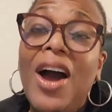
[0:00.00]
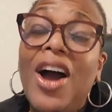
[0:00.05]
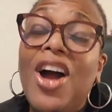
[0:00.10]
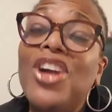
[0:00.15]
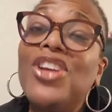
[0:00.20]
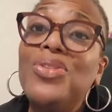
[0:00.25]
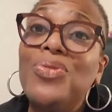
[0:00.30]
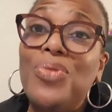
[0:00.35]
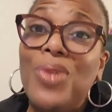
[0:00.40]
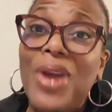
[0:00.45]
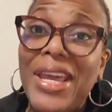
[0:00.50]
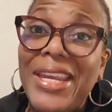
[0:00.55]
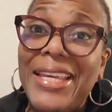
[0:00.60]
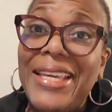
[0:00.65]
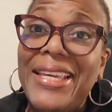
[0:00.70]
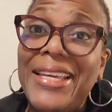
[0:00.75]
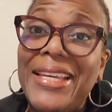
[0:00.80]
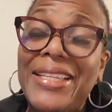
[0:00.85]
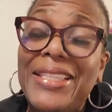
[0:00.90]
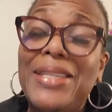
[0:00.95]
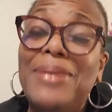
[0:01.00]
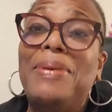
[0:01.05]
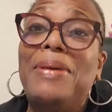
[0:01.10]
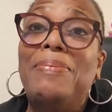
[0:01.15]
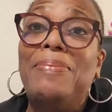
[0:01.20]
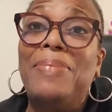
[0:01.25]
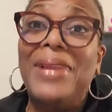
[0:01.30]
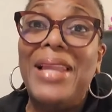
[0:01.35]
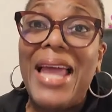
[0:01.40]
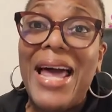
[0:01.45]
Are you ready to
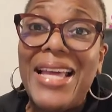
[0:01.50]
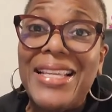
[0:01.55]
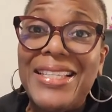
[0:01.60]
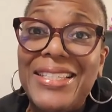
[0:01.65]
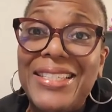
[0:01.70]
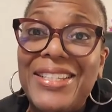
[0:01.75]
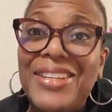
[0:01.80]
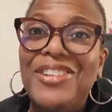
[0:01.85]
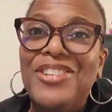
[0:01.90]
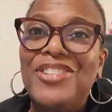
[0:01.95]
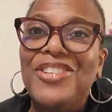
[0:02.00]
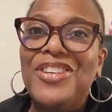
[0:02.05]
be blessed,